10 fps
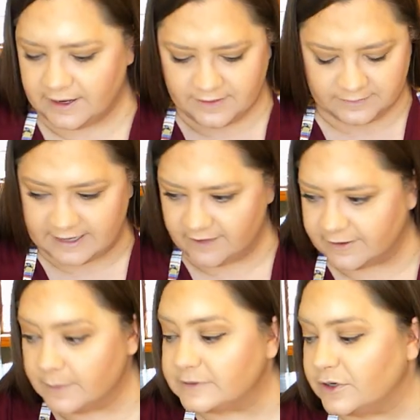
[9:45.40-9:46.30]
That was half
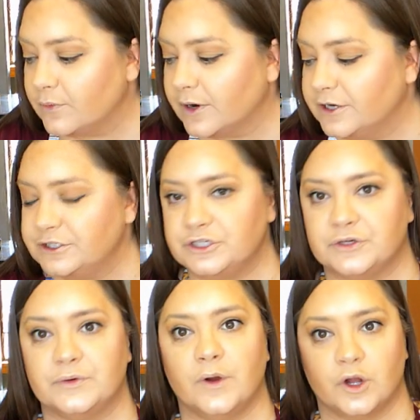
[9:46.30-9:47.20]
cup, so we're going to
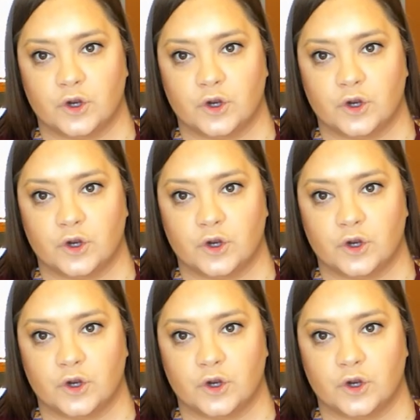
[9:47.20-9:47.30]
do a